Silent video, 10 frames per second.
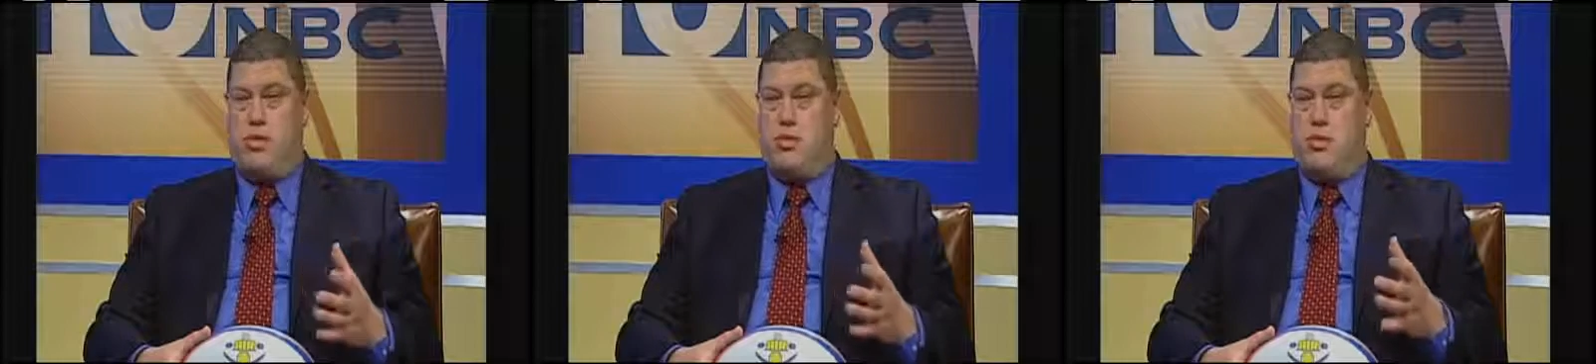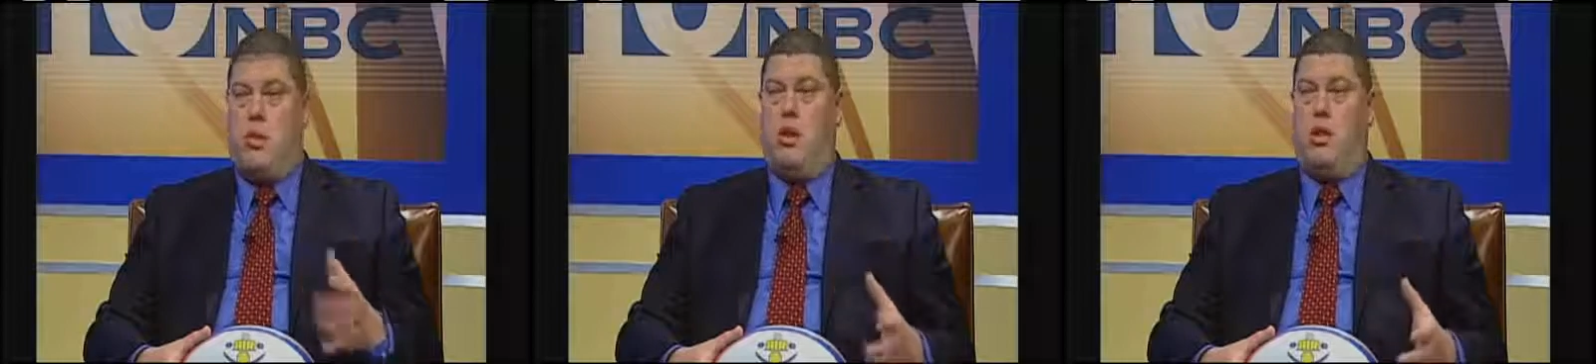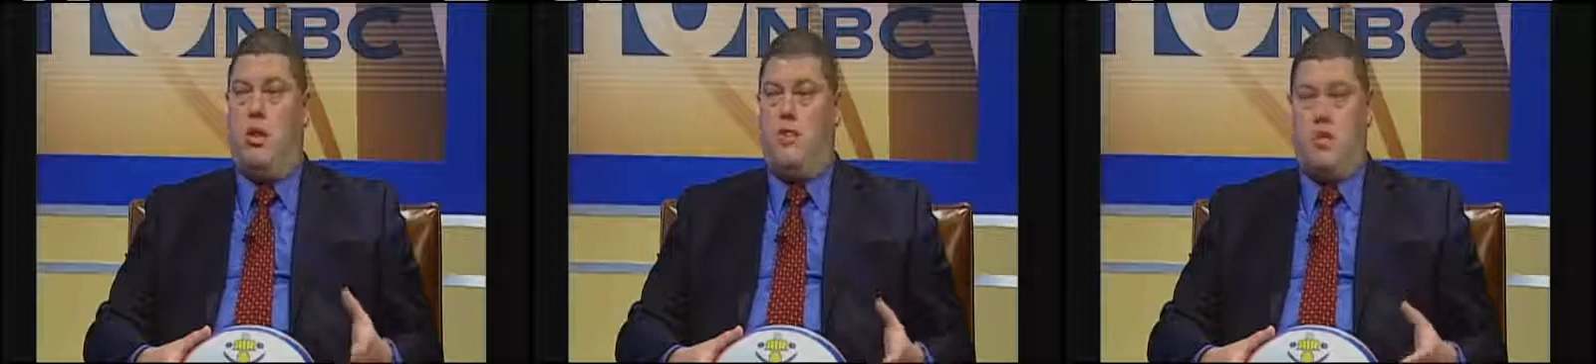this to all
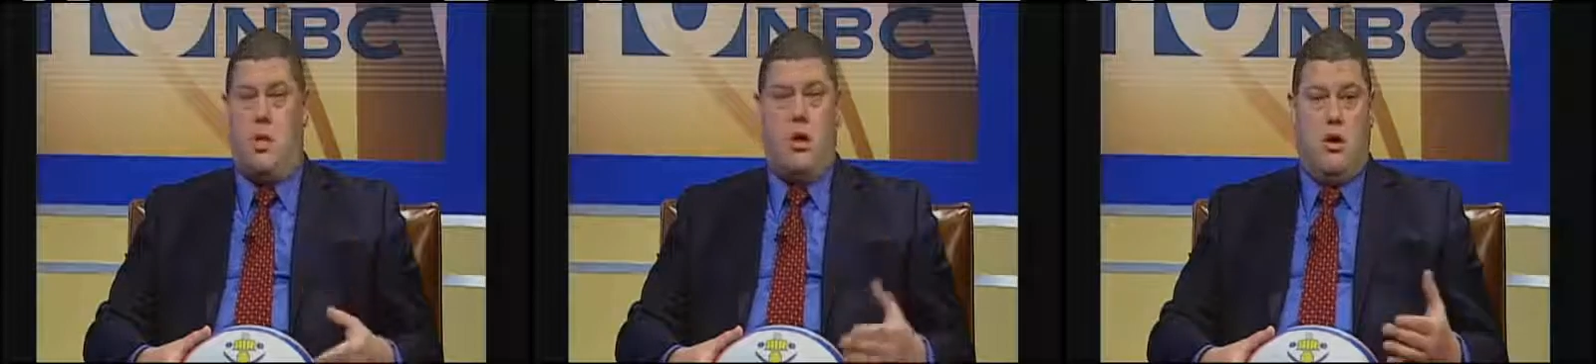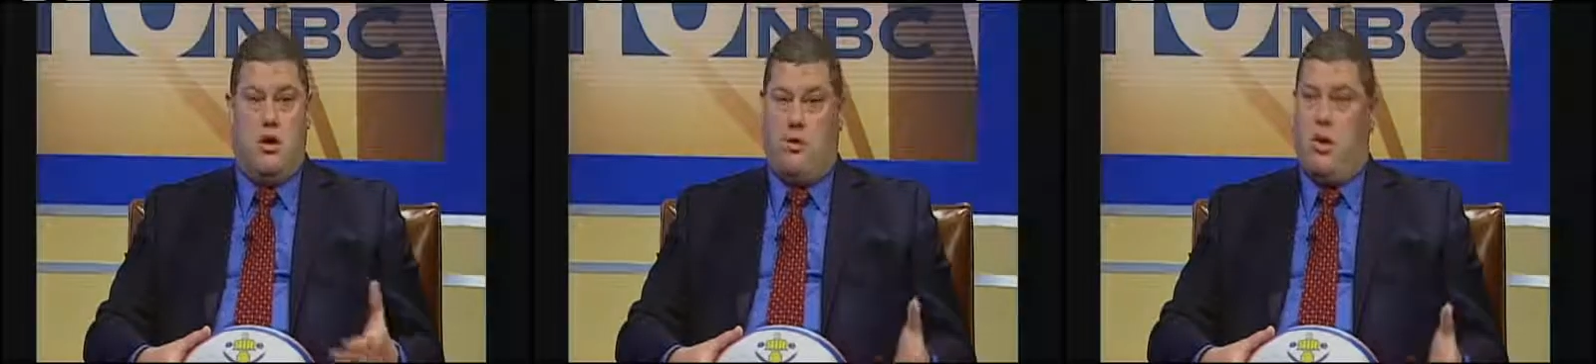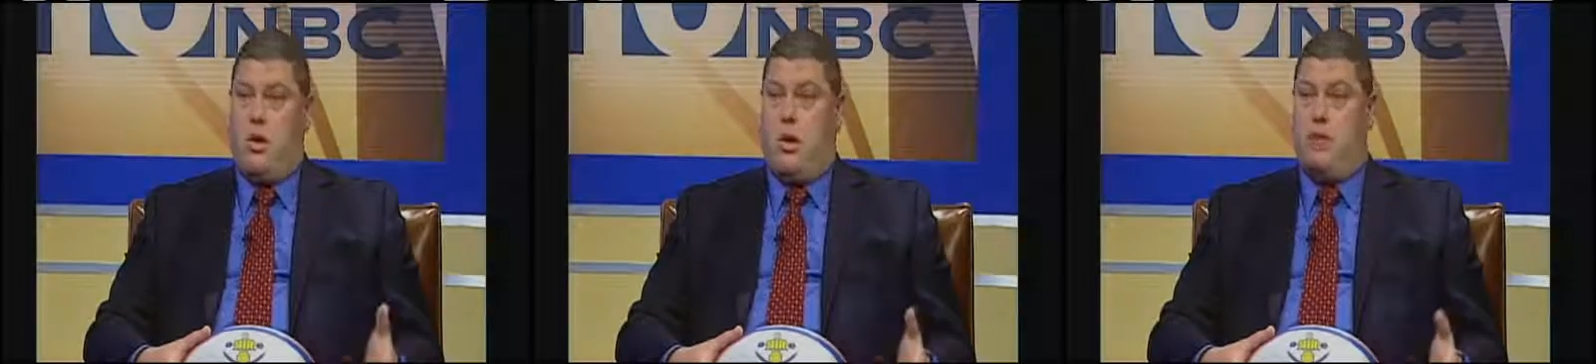levels of
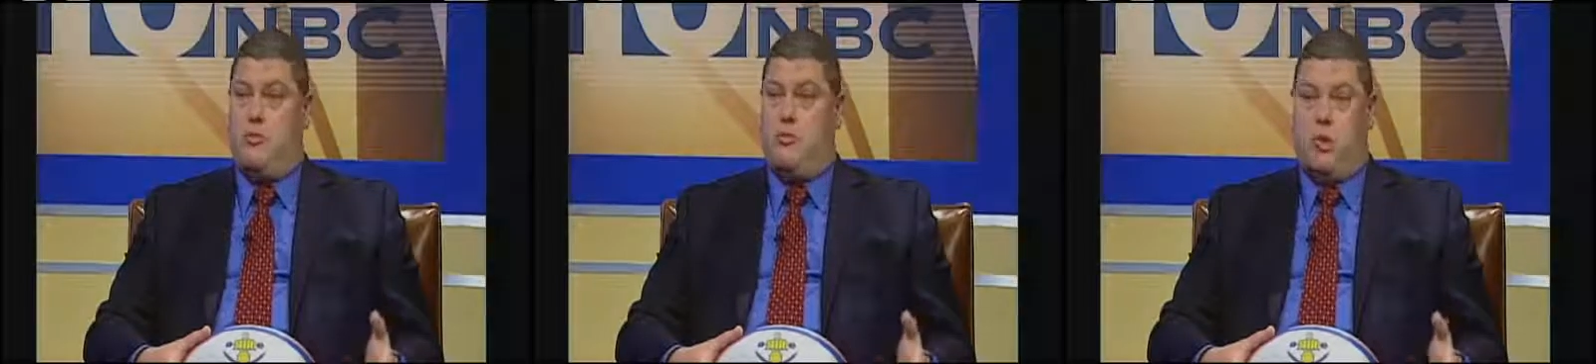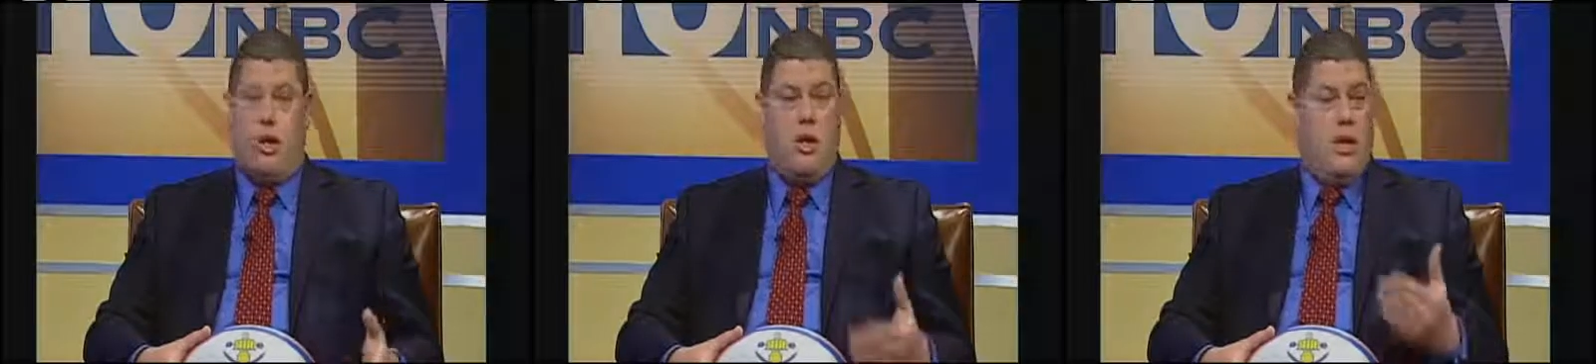organized sport.